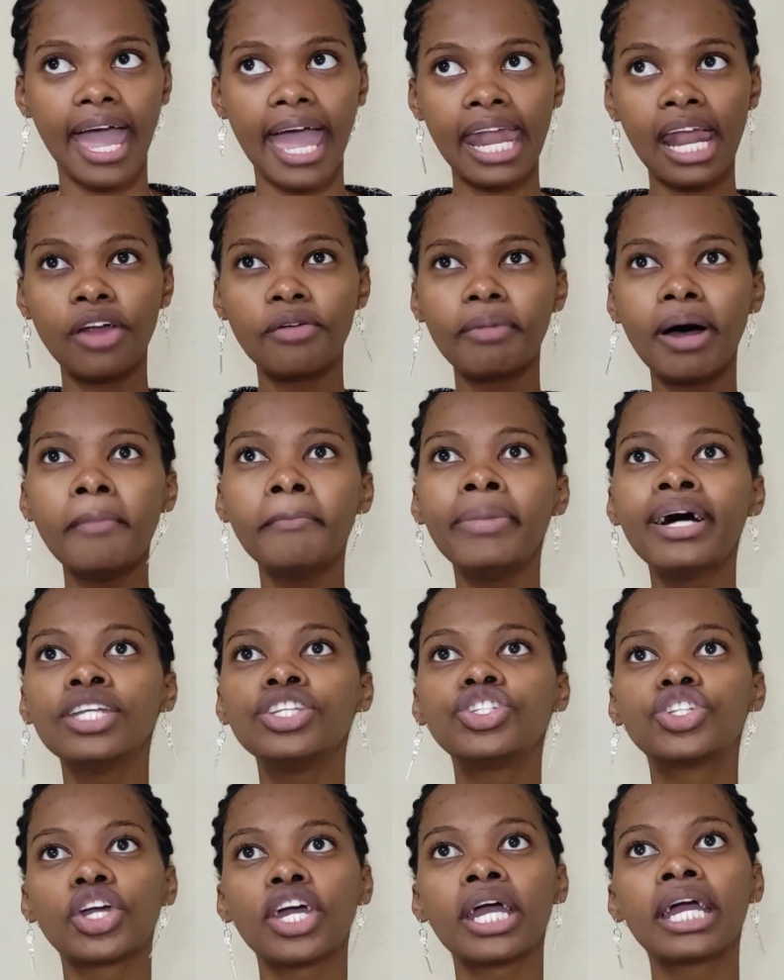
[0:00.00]
And I remember
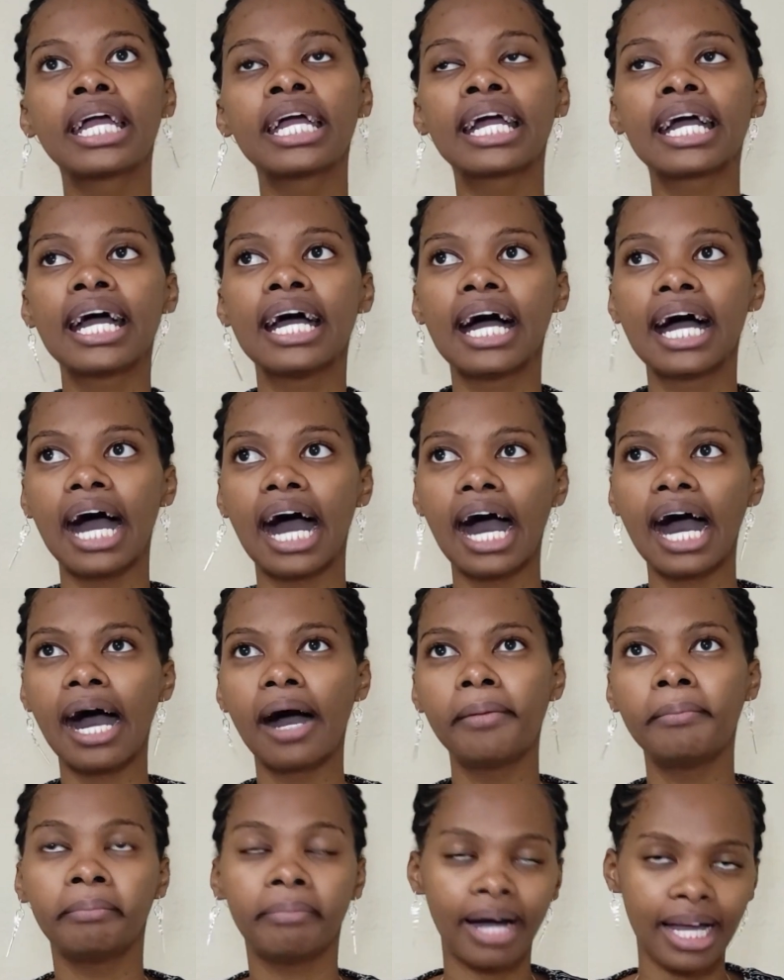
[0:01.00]
during
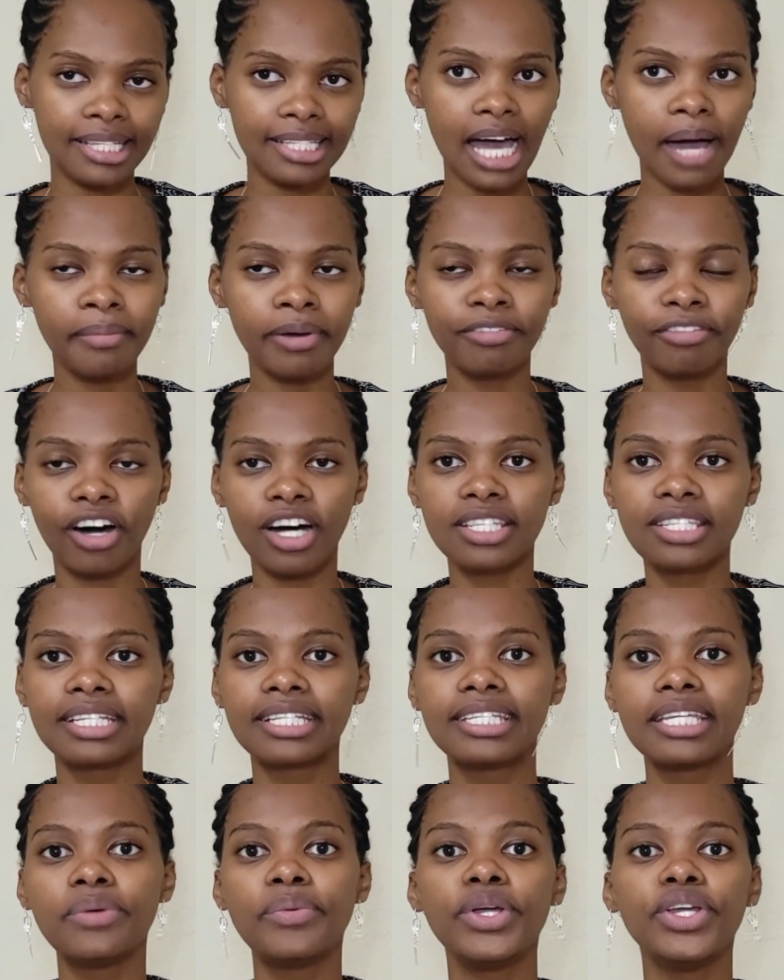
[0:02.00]
my time at varsity,